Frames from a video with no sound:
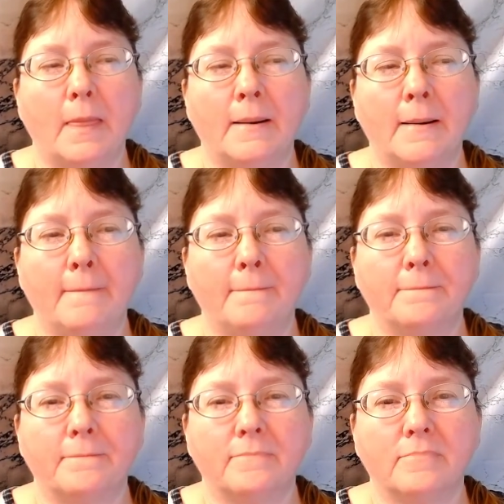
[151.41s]
um,
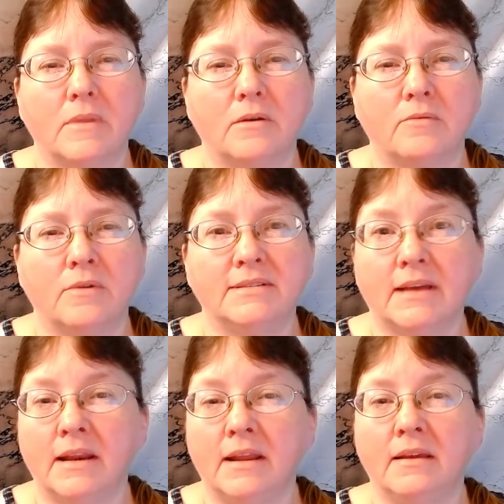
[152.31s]

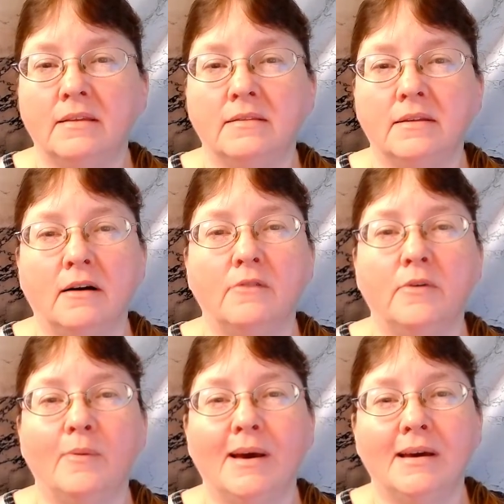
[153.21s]
reciting the
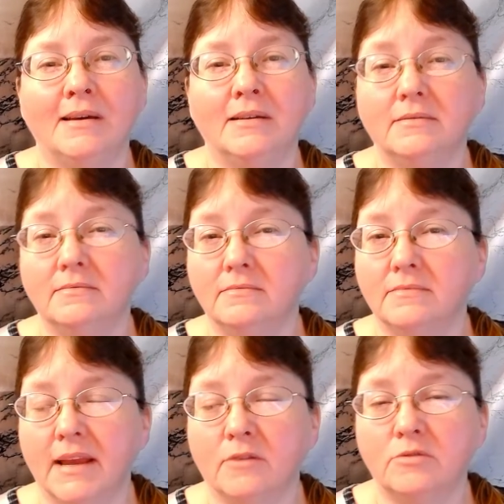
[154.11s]
alphabet,
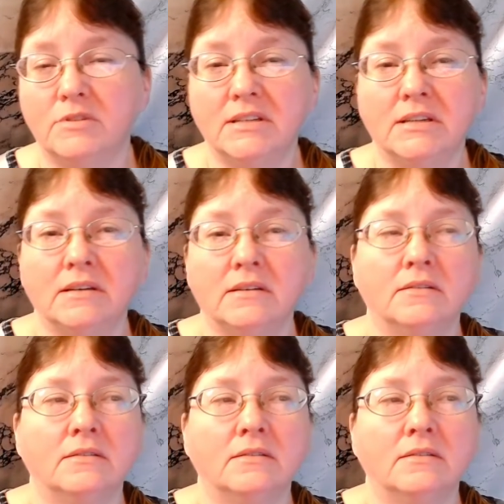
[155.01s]
counting,